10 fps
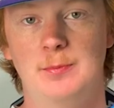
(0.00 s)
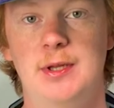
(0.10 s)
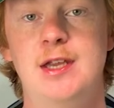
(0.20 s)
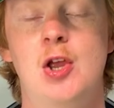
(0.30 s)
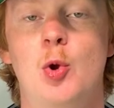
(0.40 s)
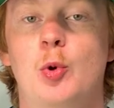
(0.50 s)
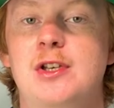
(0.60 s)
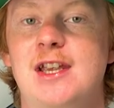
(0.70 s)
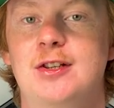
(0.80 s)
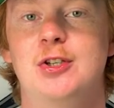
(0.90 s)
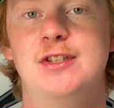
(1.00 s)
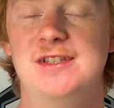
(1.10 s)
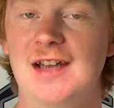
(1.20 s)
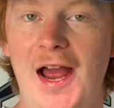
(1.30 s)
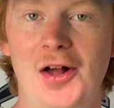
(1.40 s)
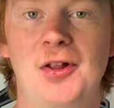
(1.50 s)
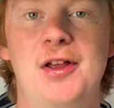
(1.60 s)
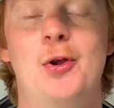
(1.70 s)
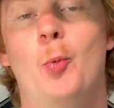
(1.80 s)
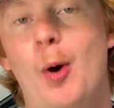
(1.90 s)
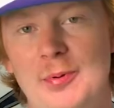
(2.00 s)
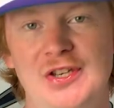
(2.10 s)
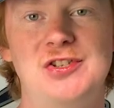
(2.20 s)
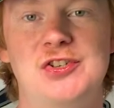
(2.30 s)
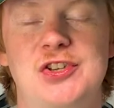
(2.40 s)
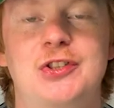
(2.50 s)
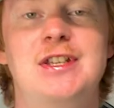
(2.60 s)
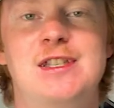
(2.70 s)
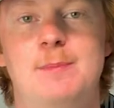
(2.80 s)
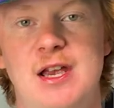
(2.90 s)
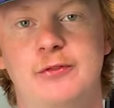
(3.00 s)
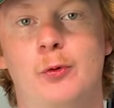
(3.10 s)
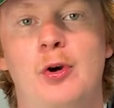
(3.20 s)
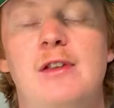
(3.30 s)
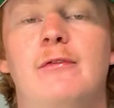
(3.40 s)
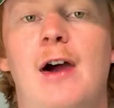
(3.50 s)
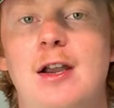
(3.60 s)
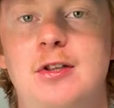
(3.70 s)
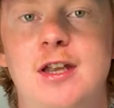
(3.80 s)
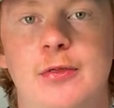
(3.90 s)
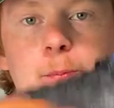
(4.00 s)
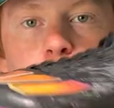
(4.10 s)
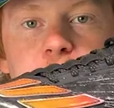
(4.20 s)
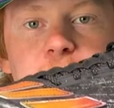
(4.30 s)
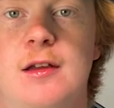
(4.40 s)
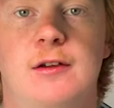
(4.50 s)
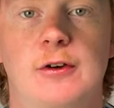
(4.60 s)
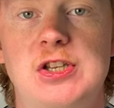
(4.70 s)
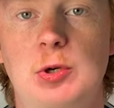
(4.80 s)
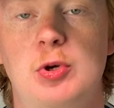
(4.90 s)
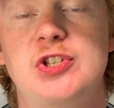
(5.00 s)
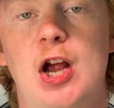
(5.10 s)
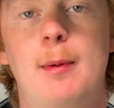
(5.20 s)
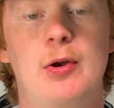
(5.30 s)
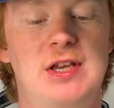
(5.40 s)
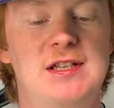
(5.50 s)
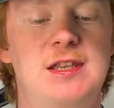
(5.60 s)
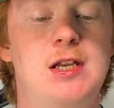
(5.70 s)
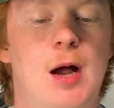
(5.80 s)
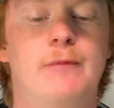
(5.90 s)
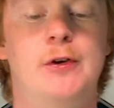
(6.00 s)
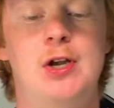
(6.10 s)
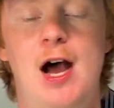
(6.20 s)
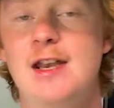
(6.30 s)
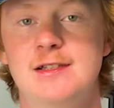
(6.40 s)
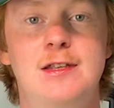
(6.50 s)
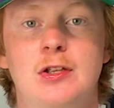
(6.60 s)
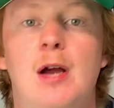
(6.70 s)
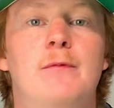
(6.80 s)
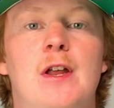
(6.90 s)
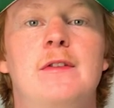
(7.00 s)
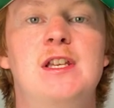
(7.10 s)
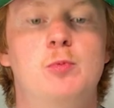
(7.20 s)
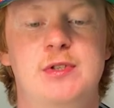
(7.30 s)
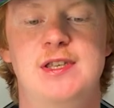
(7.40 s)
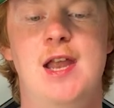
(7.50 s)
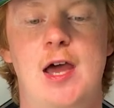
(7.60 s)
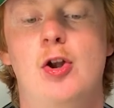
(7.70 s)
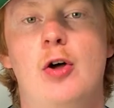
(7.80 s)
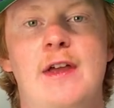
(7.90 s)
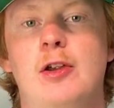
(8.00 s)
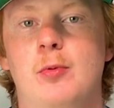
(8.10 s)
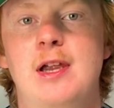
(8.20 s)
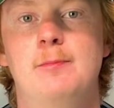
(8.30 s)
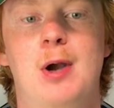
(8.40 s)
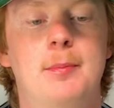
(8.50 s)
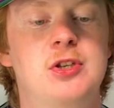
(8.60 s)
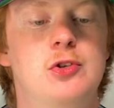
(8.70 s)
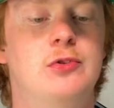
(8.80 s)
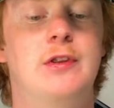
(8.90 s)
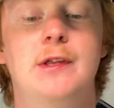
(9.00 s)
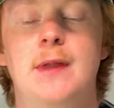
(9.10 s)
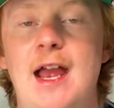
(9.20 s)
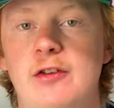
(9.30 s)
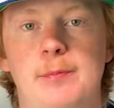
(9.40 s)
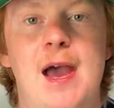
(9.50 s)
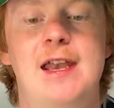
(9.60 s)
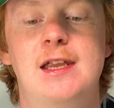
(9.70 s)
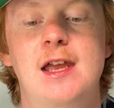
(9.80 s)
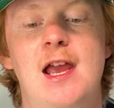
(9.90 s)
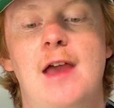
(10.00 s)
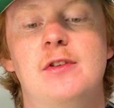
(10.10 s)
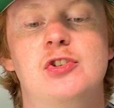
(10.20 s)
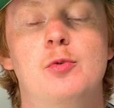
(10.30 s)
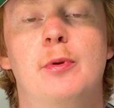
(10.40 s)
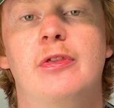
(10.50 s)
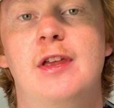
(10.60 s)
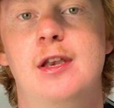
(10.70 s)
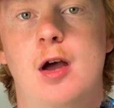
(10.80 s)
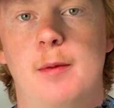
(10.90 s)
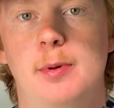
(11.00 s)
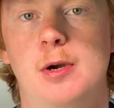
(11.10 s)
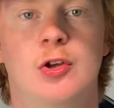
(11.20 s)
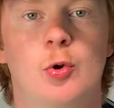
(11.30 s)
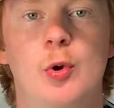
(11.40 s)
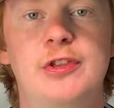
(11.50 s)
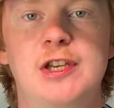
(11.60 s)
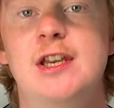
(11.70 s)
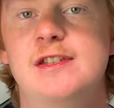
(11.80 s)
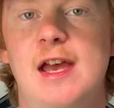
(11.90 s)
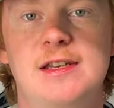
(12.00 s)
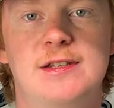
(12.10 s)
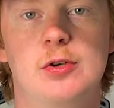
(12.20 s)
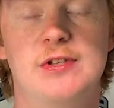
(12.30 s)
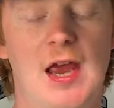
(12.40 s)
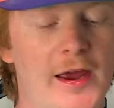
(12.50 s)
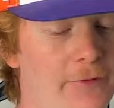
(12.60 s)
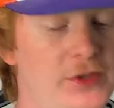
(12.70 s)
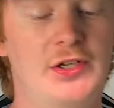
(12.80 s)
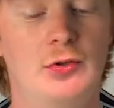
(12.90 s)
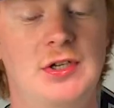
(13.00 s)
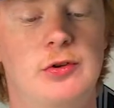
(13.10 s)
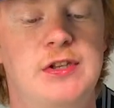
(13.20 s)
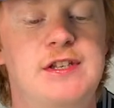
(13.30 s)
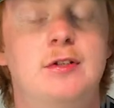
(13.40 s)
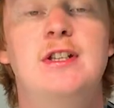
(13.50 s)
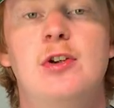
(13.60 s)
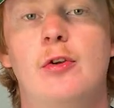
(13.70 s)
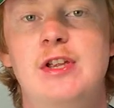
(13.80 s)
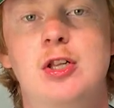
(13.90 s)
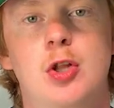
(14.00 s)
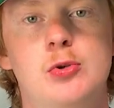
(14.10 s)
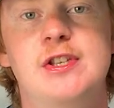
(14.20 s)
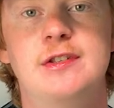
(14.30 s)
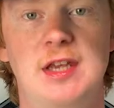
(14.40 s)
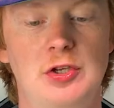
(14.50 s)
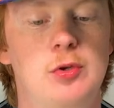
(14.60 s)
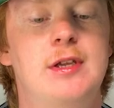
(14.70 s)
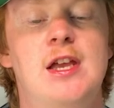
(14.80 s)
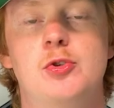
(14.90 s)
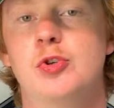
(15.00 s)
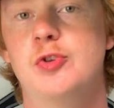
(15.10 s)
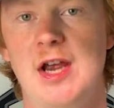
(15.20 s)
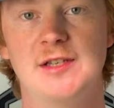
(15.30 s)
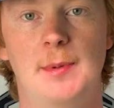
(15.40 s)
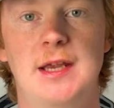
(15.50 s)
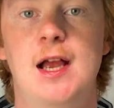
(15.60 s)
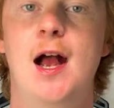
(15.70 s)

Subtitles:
plate. We're going to take a look at the style, what positions this cleat is best for, and finally, the price. First thing we're going to talk about is the comfort. Honestly, the comfort on these was not all that great, probably due to the lack of padding and the super thin upper. With Adidas Adizeros, every single year, these cleats are the closest thing you can get to a track spike